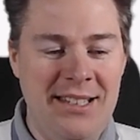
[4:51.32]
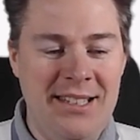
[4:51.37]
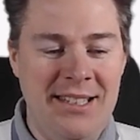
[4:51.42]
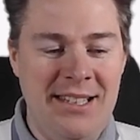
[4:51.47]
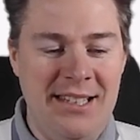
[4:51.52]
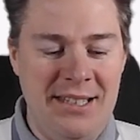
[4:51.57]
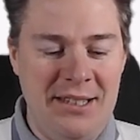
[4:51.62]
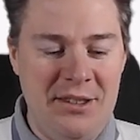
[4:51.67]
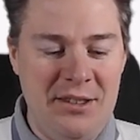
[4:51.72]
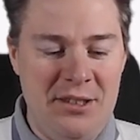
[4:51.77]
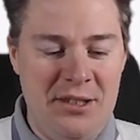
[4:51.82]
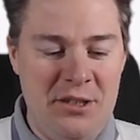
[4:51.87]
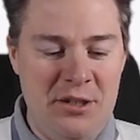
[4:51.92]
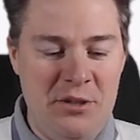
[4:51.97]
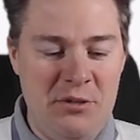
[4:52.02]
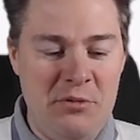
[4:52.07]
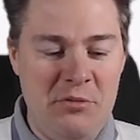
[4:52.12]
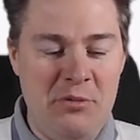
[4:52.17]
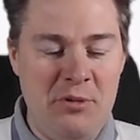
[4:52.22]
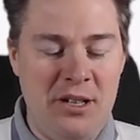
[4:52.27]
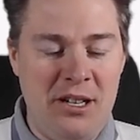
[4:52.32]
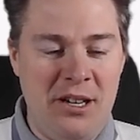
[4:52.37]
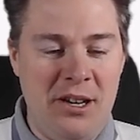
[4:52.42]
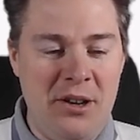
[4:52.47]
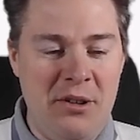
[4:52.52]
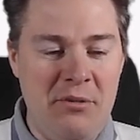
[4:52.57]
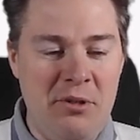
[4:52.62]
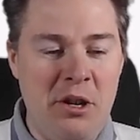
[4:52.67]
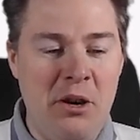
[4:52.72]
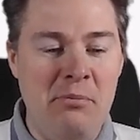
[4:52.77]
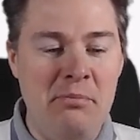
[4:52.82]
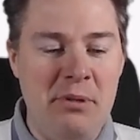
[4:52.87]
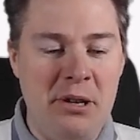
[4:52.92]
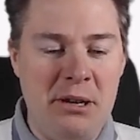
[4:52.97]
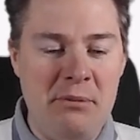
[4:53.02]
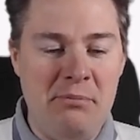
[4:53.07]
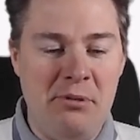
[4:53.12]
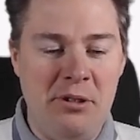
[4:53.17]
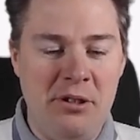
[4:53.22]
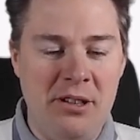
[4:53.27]
into
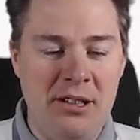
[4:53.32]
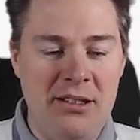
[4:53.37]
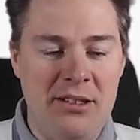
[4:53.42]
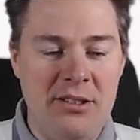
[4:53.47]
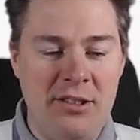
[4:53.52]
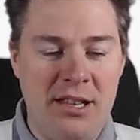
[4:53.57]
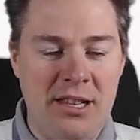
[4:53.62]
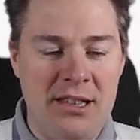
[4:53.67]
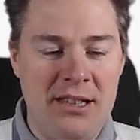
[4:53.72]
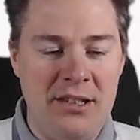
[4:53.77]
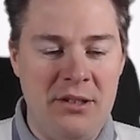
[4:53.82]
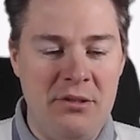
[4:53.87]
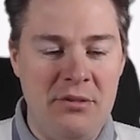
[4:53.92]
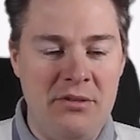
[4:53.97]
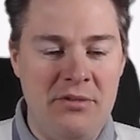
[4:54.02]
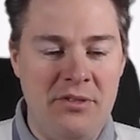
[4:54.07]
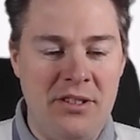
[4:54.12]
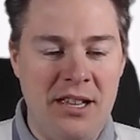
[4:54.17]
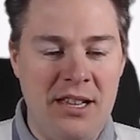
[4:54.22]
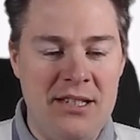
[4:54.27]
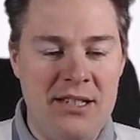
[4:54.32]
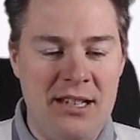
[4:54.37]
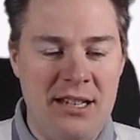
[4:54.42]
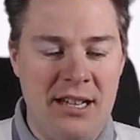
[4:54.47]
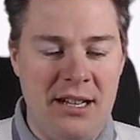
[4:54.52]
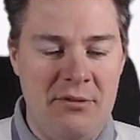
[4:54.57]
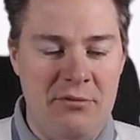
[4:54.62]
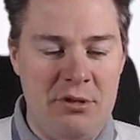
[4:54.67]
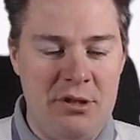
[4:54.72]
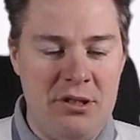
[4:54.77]
company portal to get the notification.